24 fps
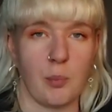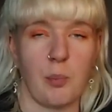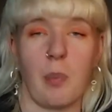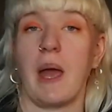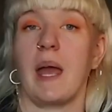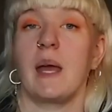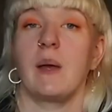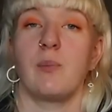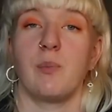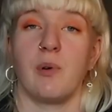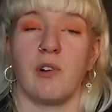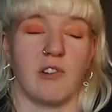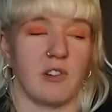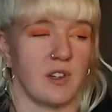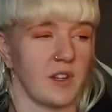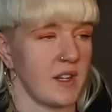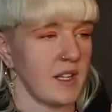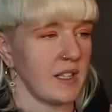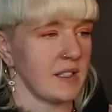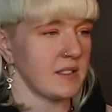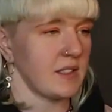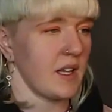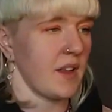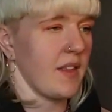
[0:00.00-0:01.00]
paper and
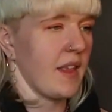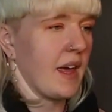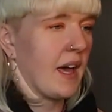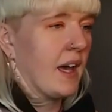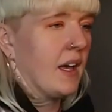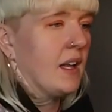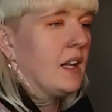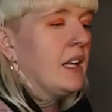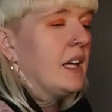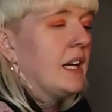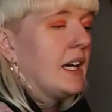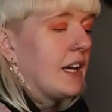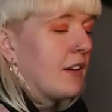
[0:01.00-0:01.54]
things like that.